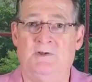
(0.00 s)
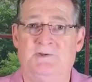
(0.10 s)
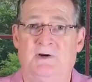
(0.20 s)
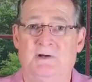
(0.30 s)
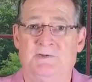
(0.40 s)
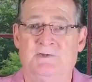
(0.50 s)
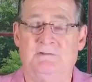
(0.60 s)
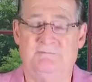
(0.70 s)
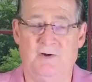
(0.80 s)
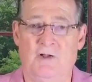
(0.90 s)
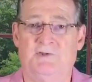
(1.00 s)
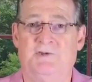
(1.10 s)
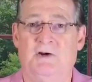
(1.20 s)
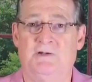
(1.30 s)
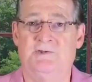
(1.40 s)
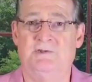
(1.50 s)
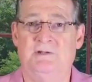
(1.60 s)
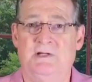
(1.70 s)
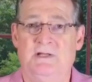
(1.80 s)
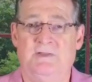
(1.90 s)
starts, fall starts,
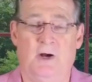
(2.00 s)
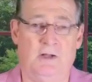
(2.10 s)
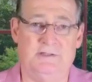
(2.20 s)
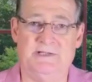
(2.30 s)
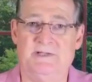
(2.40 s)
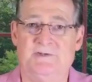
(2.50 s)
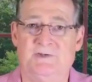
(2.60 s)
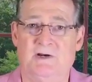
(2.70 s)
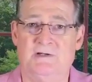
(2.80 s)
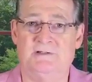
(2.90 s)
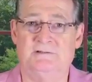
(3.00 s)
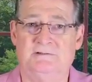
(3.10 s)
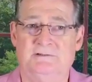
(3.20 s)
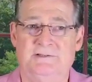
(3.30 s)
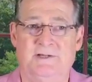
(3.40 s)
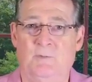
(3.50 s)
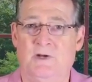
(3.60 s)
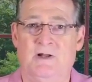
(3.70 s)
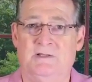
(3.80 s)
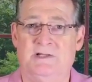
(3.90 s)
the holidays start, you say, what
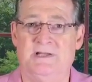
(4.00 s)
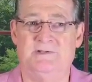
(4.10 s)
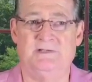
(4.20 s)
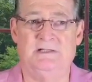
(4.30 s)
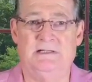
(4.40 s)
holidays?